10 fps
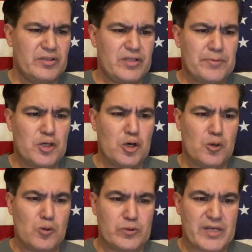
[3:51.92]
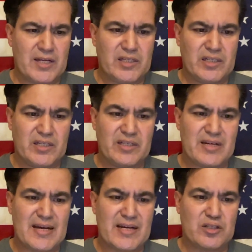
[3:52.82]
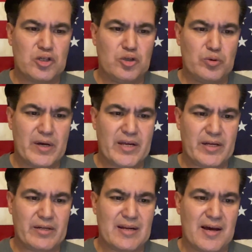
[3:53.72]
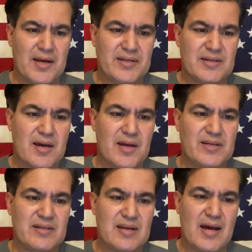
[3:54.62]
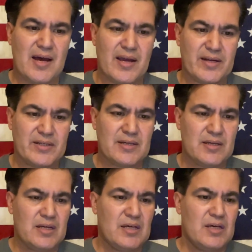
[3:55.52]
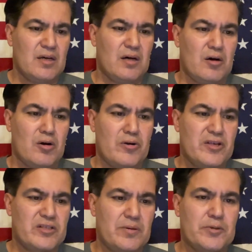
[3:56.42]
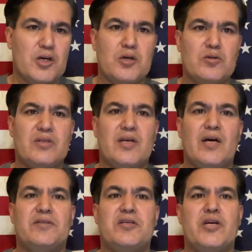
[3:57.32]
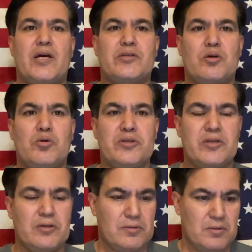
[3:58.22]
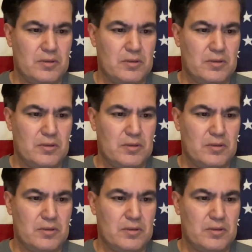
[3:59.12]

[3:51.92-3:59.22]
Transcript: Zip codes ending in 928999 are the zip codes that the checks are going to.